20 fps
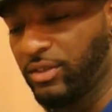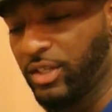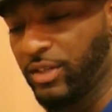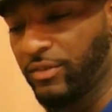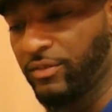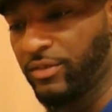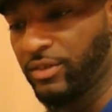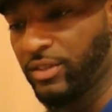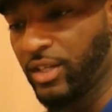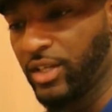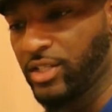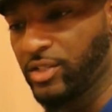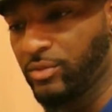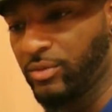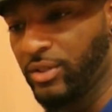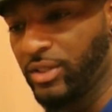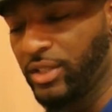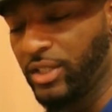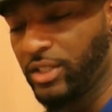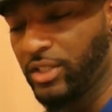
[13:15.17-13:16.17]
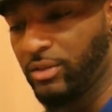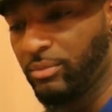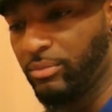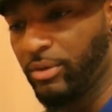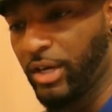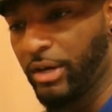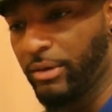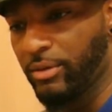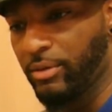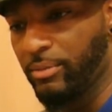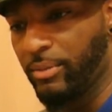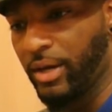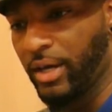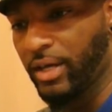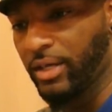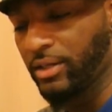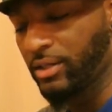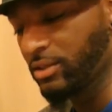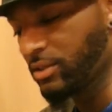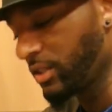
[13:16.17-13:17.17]
different things that we need to be able to
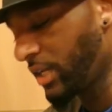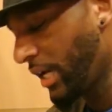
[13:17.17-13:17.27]
make in this